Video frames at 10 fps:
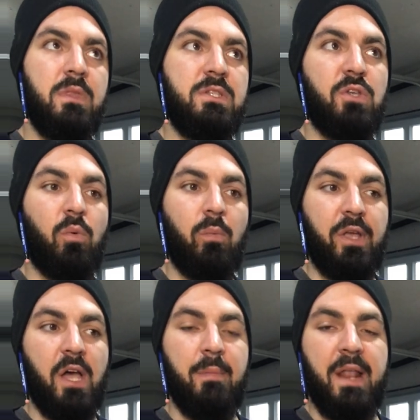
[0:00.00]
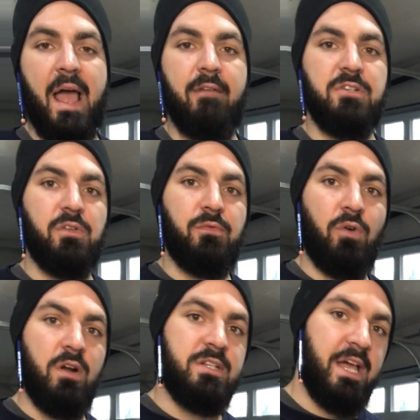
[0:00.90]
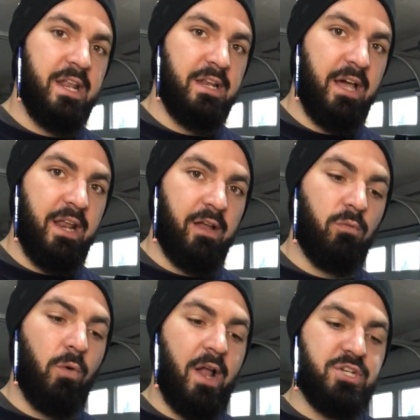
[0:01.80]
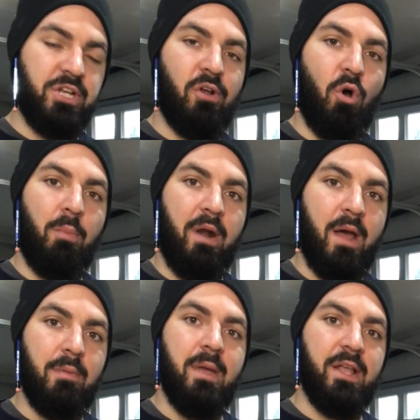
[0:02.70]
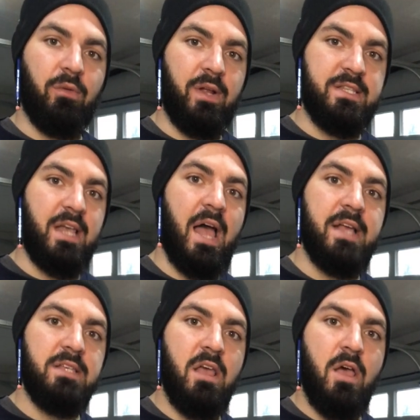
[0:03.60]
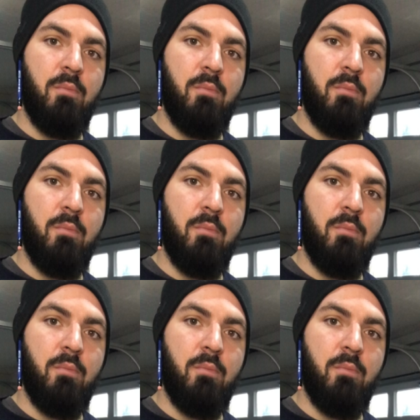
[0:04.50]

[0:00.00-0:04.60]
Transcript: So when we come in after for our tenon cutting, we're actually going to open it up and make it the right size,